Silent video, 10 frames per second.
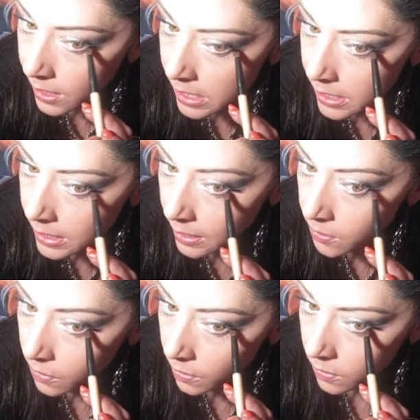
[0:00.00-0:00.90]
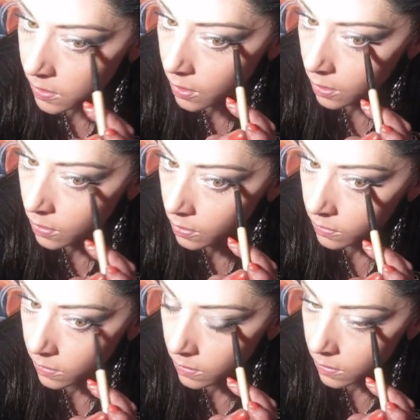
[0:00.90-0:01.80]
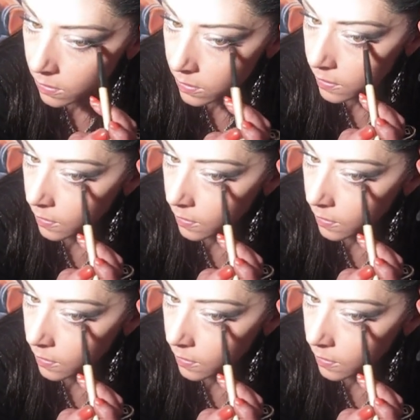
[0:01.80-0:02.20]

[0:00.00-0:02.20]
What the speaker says: this is I do little circles,